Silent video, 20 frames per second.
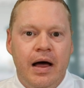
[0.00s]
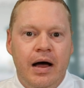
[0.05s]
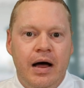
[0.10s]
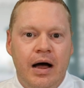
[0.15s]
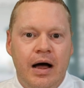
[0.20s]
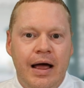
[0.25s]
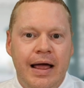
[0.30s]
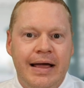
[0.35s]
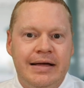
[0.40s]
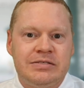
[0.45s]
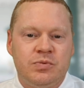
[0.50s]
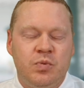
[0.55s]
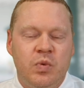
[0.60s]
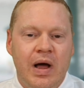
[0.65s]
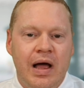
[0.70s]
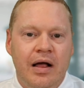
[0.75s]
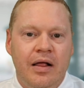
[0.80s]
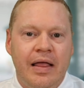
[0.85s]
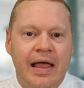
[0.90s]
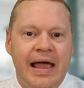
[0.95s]
uh, as
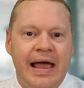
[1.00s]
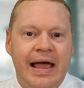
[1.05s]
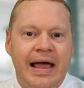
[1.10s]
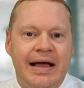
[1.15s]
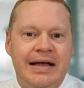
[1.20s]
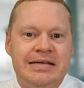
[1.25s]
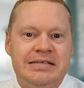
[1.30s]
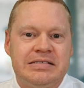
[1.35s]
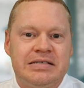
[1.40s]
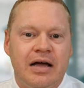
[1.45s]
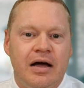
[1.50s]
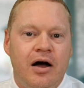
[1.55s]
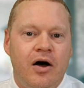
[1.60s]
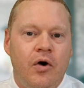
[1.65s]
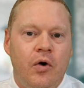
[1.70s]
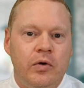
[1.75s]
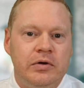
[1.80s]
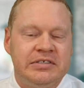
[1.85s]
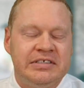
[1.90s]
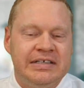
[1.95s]
well as uh,
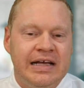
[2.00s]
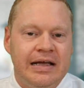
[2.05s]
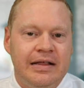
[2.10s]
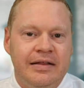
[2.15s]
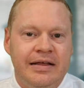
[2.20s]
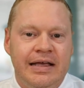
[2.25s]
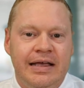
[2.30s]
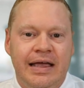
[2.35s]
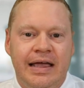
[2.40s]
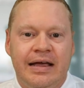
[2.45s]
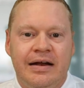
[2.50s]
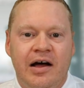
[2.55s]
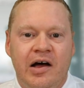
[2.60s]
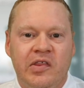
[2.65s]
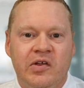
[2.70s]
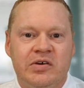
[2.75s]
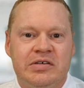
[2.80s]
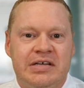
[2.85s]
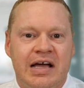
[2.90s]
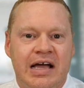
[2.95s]
wholesaling and
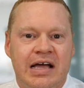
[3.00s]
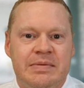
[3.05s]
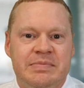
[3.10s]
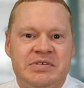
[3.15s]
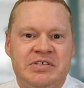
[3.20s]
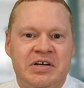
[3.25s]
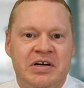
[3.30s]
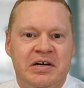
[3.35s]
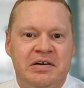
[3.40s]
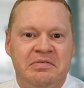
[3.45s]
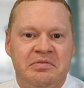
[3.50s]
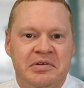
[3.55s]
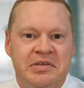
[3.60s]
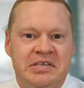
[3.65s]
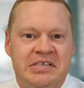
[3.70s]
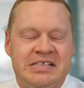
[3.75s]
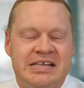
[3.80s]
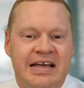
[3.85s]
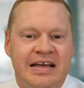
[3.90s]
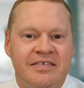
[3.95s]
other types of
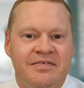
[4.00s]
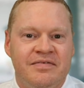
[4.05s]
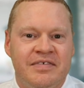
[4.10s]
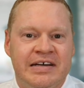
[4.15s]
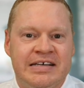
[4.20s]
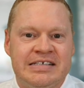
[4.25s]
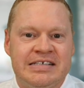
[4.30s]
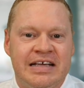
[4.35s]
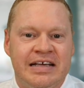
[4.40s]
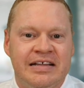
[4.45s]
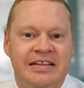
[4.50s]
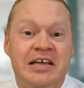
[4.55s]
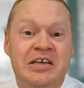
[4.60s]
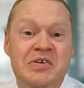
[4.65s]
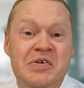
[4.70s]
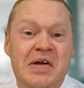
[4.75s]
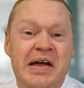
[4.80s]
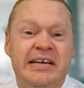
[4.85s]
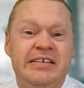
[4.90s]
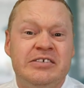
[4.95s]
real estate investing.
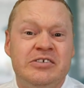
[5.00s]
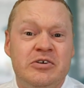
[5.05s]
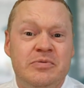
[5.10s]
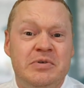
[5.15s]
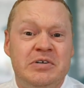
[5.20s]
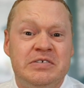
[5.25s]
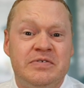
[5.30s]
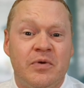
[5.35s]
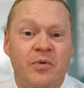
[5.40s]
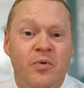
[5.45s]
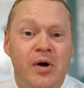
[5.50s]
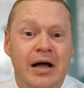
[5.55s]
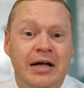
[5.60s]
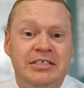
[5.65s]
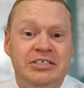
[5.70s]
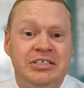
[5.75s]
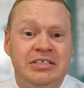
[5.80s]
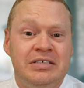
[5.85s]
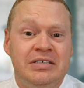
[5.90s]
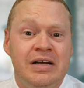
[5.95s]
Thank you guys so much for
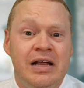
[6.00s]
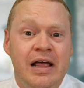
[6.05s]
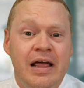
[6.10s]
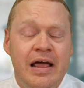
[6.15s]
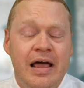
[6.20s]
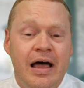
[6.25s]
watching.